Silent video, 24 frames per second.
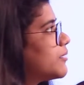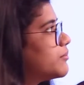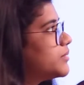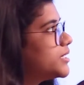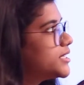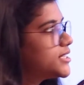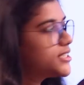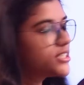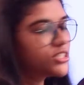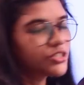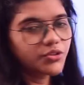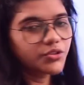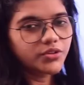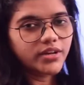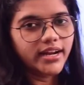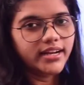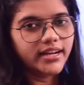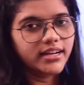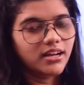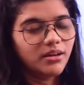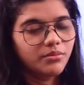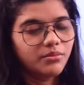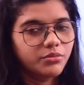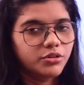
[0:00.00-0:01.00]
ability to
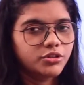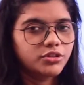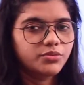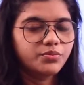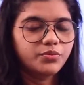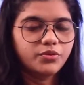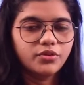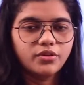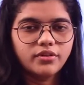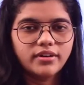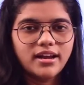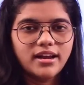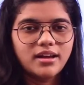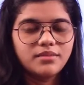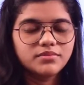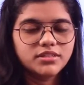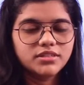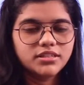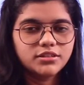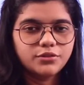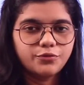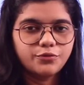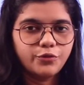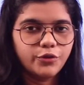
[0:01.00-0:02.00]
write computer
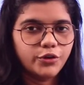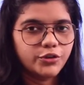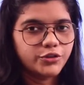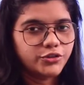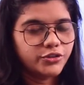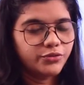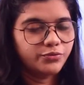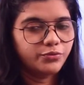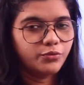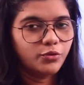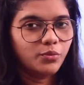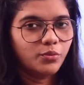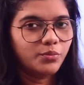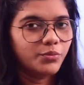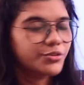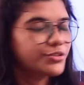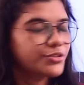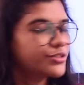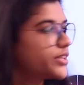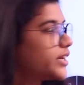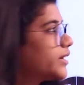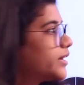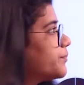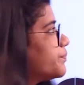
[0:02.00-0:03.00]
programs is the first and
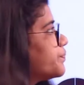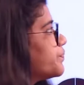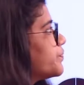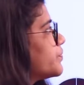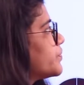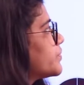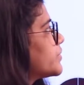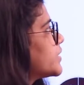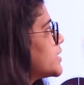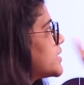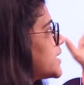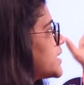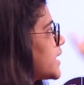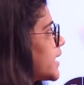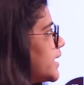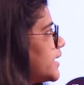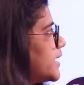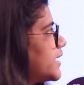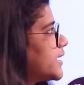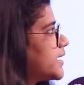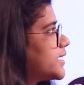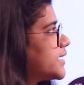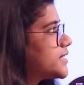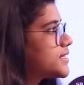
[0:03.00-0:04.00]
foremost thing. The
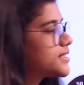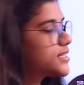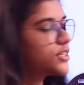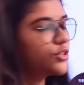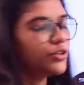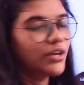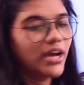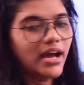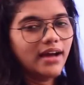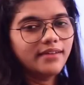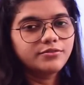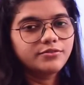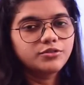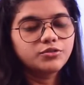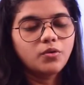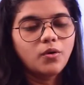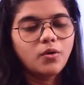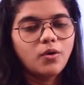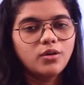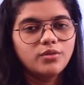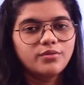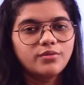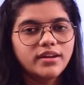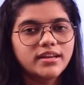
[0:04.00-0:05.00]
second is you have to
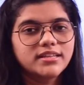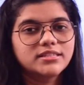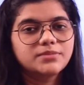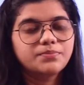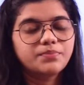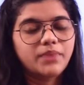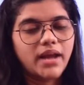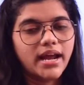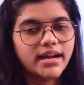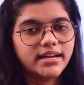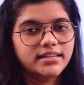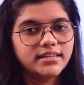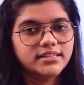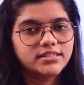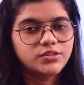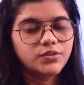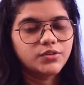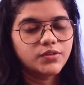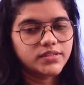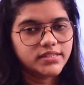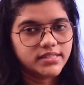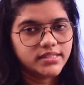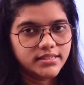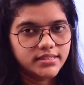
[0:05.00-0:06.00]
always practice
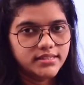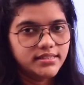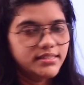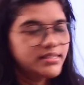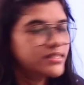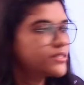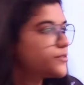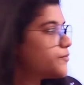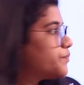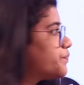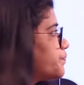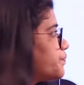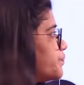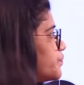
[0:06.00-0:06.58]
your skills